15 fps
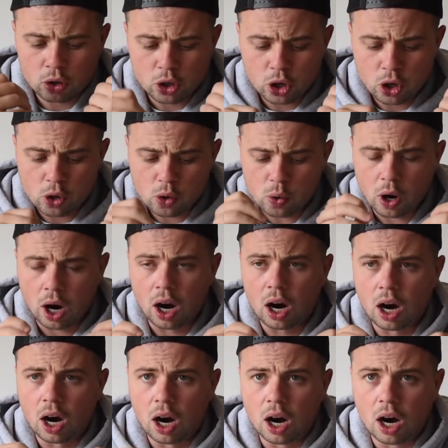you
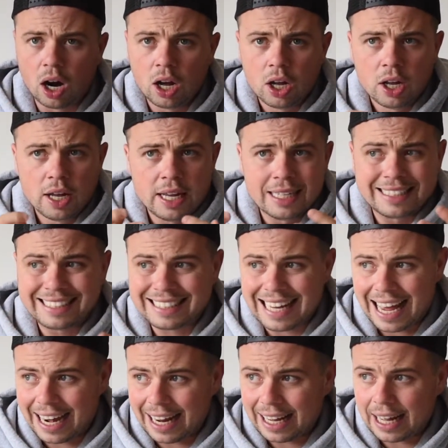are
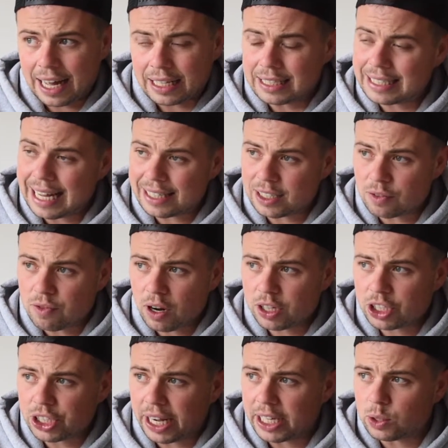set a
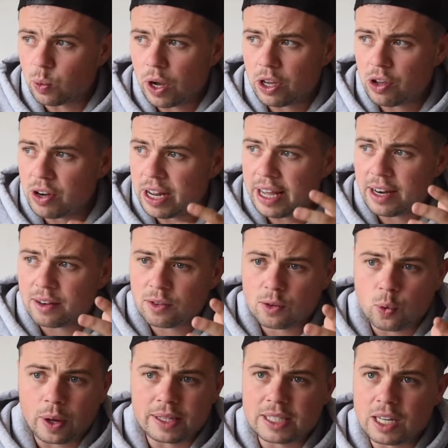run chase where you need
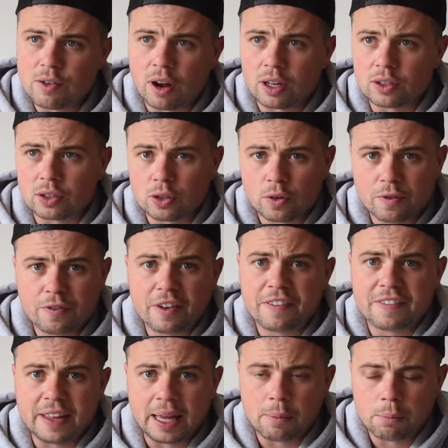20 runs off
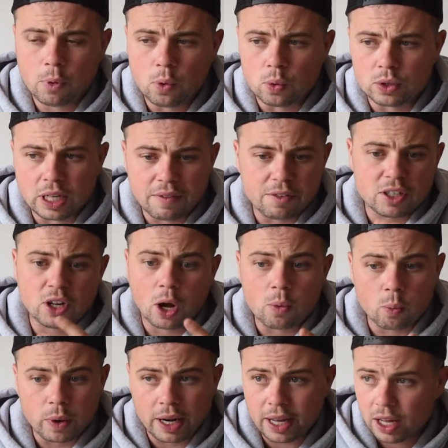15 balls, and if you
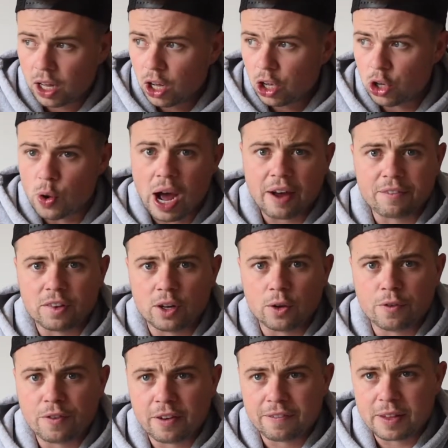don't win it, you have to do
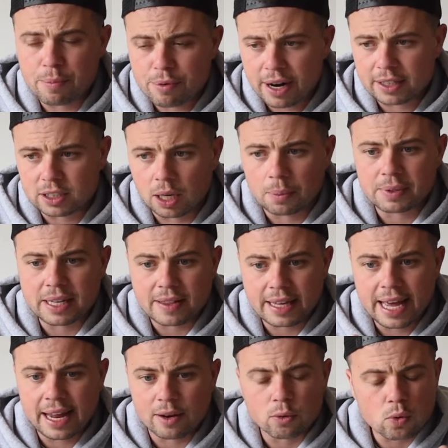50 press-ups at
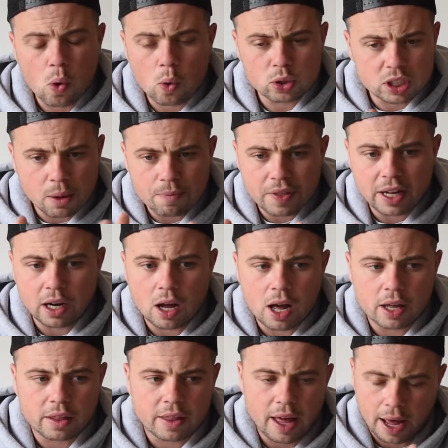the end, or something
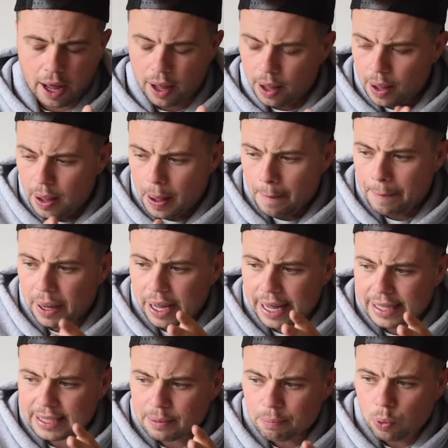like that. But
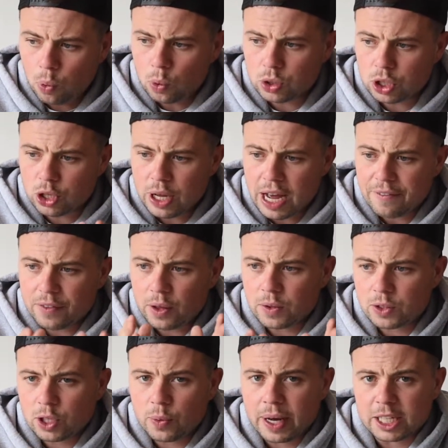it's important you have
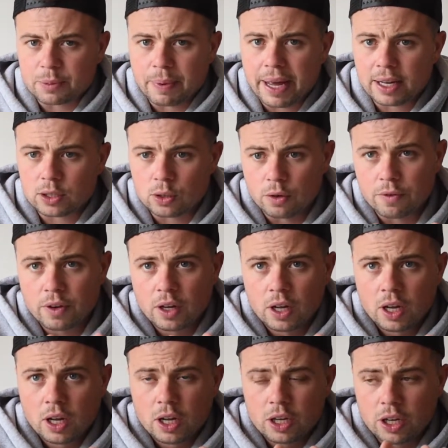those 2 aspects of,
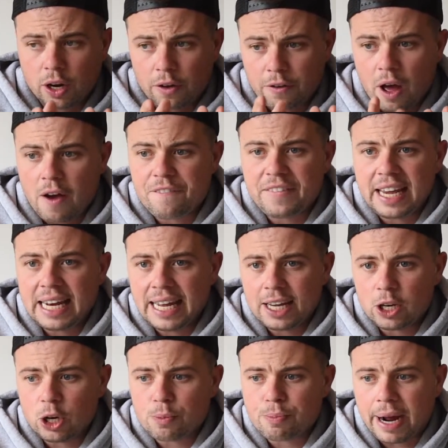you know, a
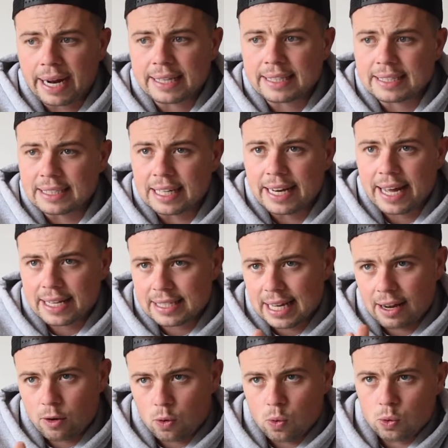feeling good practice in the net
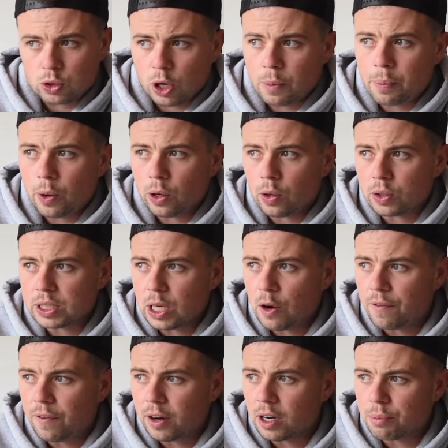and also putting
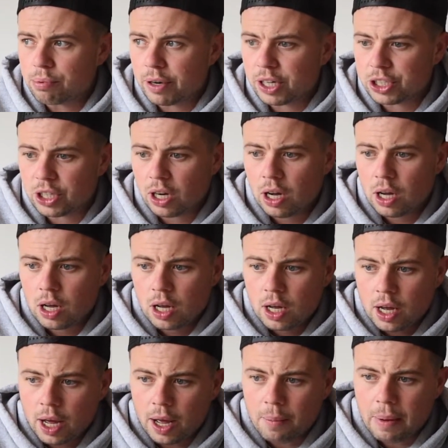yourself under pressure.
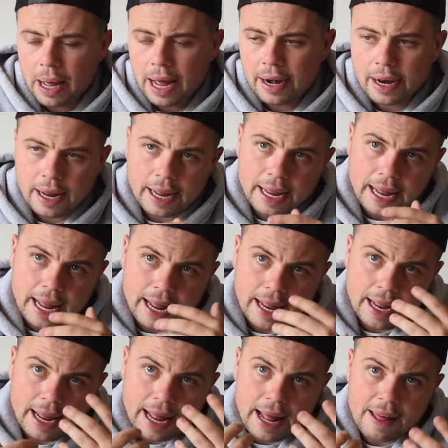
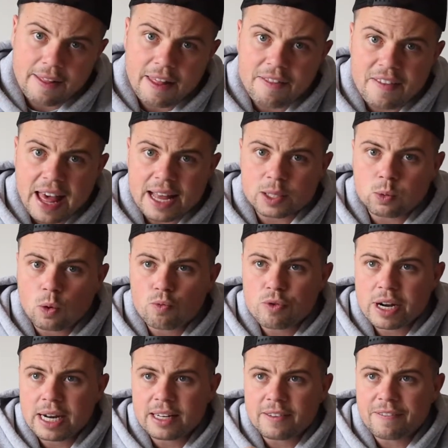And that's what
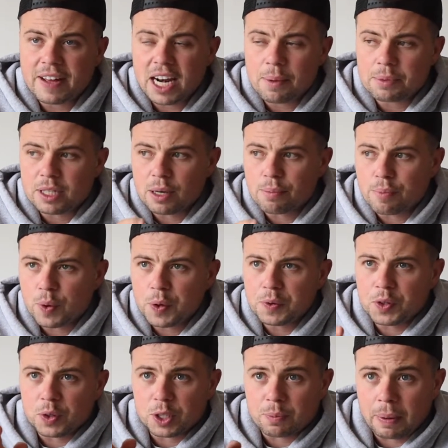really develops and
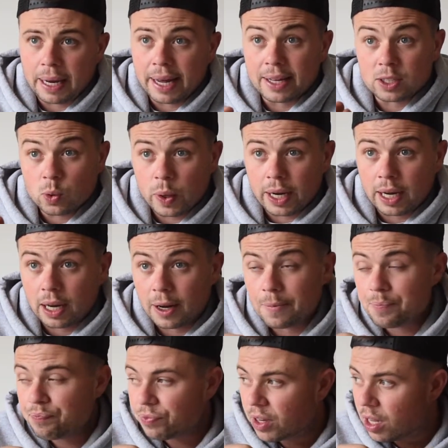improves you as players quickly.
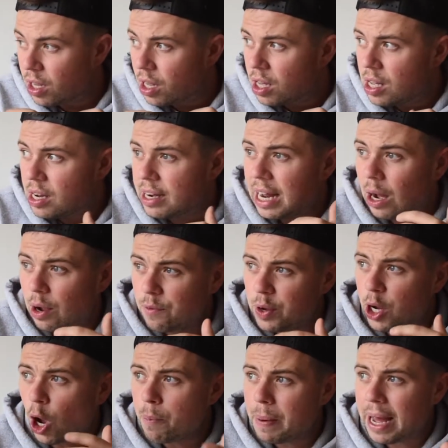Now, if we go